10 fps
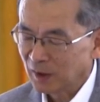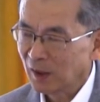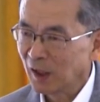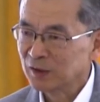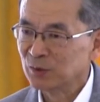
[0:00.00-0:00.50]

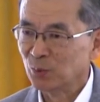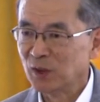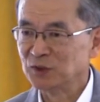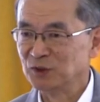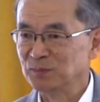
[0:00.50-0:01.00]
And
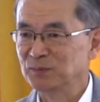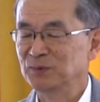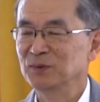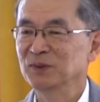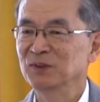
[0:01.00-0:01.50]
worship,
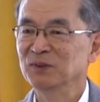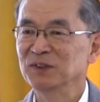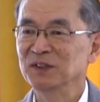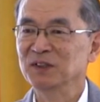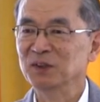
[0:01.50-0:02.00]

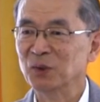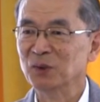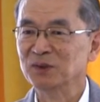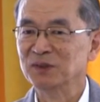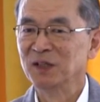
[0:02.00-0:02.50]
the
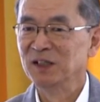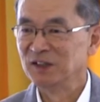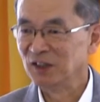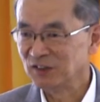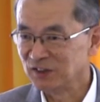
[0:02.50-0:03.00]
God
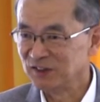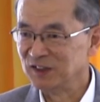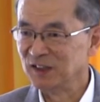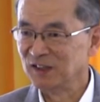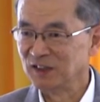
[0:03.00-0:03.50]
gathering
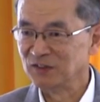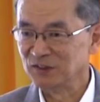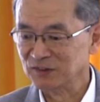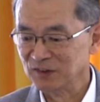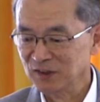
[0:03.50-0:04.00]
here like
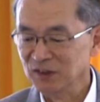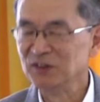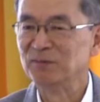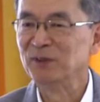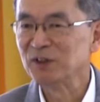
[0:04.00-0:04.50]
this
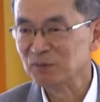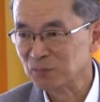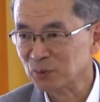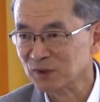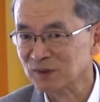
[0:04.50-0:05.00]
is very
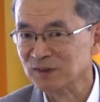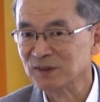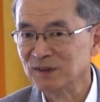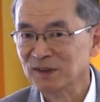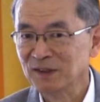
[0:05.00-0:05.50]
important.
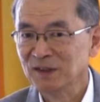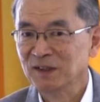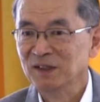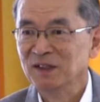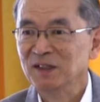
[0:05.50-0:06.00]

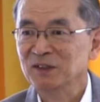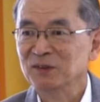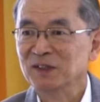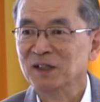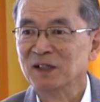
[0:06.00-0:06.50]

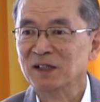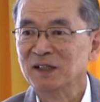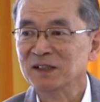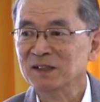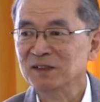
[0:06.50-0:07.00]

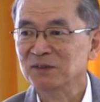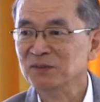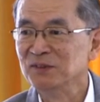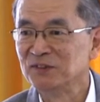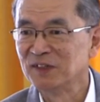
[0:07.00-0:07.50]
I
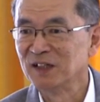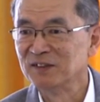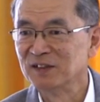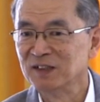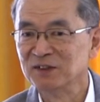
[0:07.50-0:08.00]
feel sad
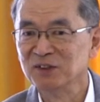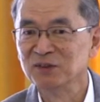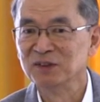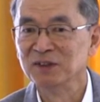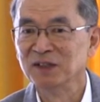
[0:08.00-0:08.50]
that
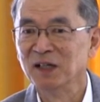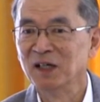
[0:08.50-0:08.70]
the